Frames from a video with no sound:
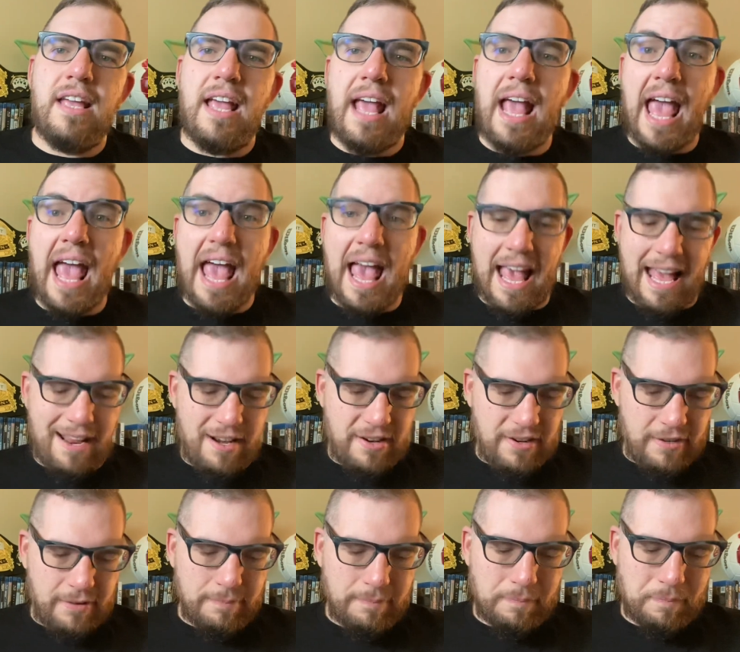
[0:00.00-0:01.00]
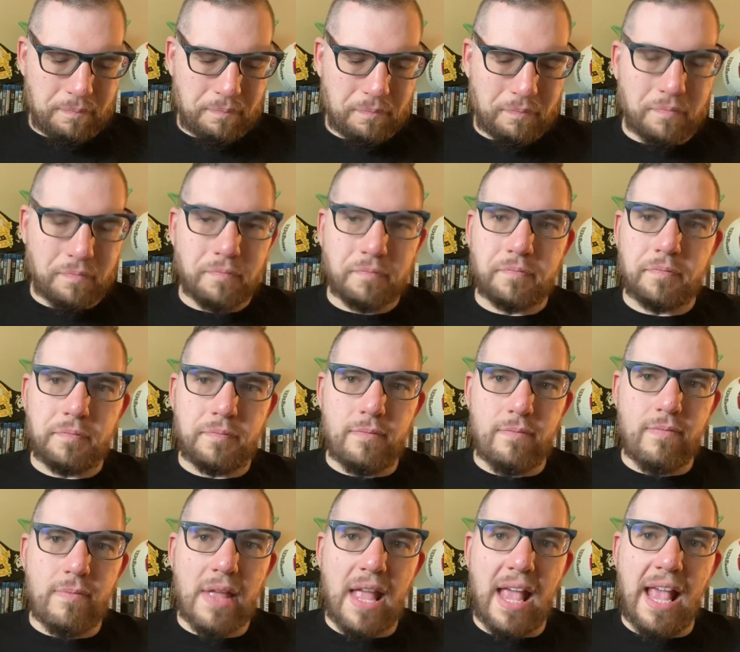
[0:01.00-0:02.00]
ad.
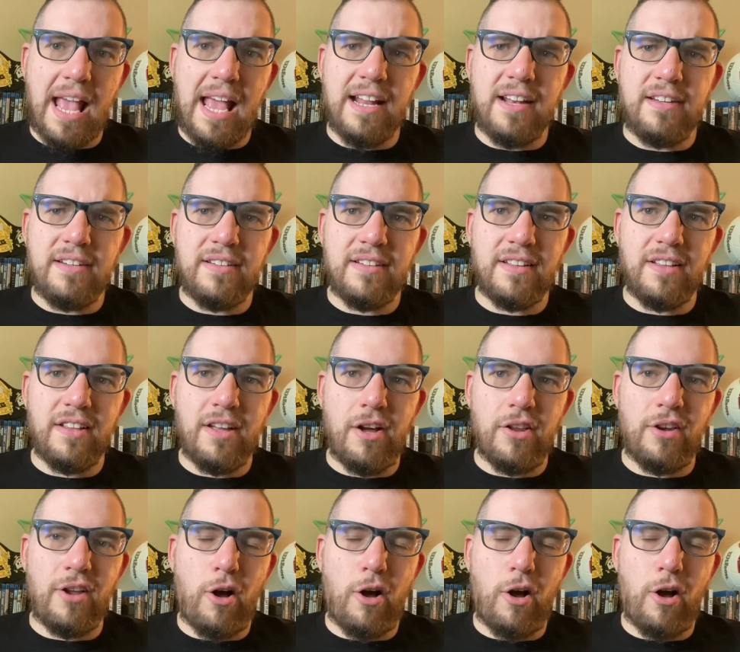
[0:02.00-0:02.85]
And um,